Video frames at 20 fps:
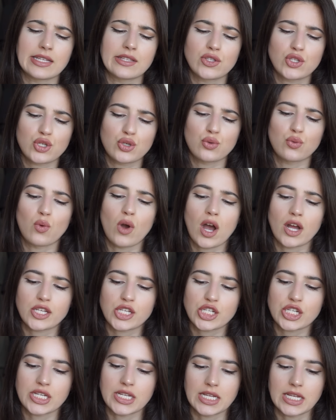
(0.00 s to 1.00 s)
into
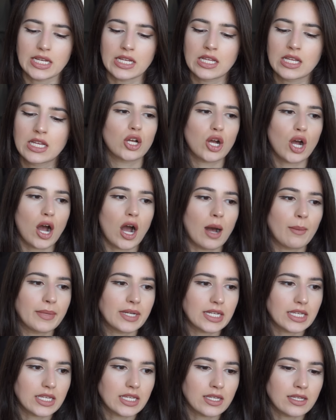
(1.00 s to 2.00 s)
watching
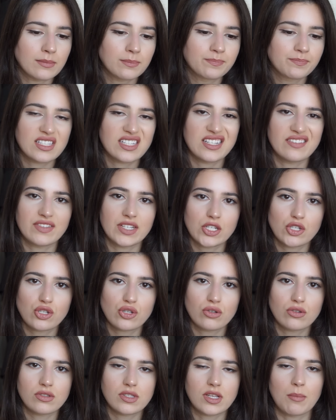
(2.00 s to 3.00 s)
comedy TV shows.